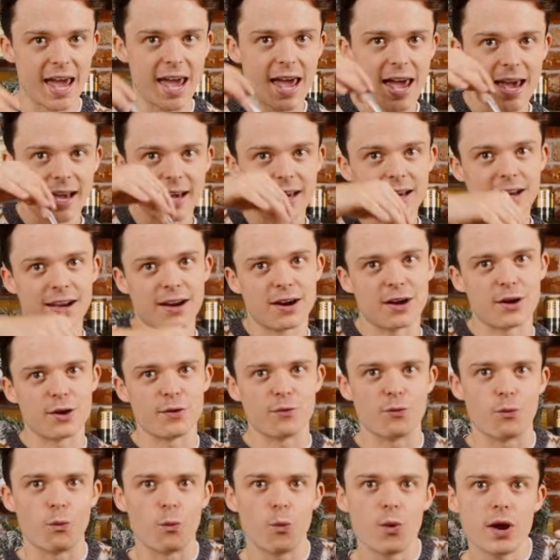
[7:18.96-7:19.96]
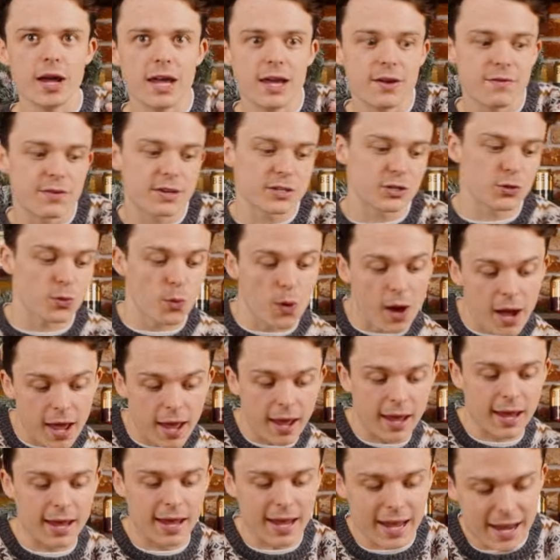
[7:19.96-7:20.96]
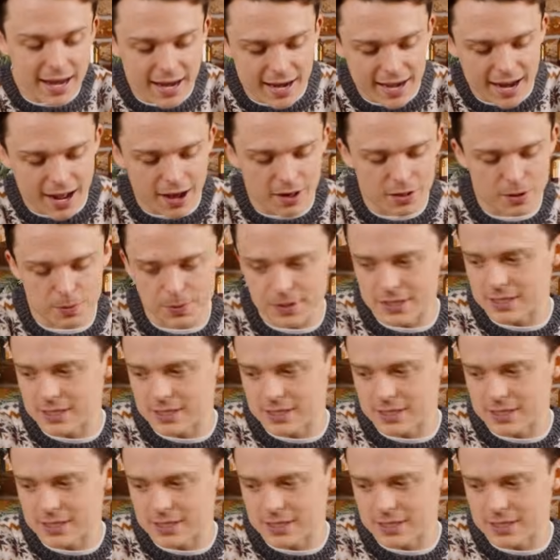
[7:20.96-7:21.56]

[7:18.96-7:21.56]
air can kind of weave its way in and out of the